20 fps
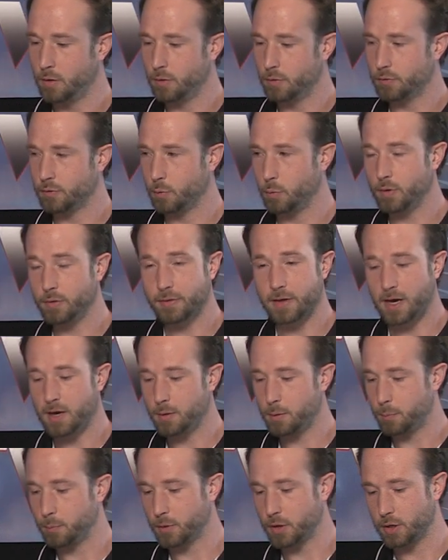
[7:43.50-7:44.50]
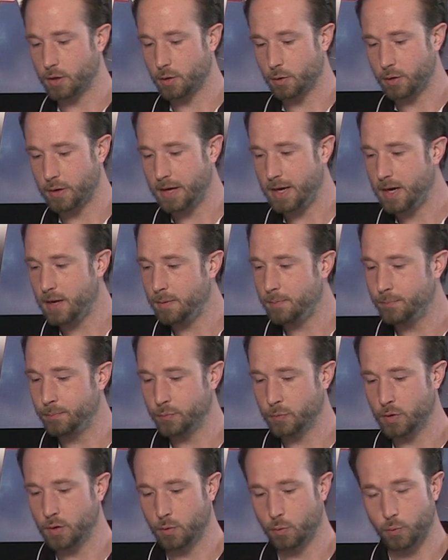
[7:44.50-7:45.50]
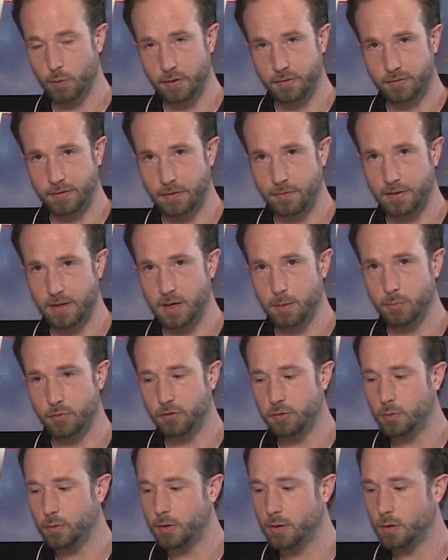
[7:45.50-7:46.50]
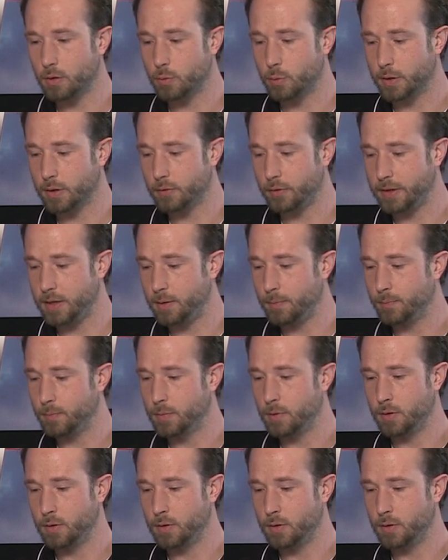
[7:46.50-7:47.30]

So with that, I'm gonna go ahead, reset the M2 here quickly,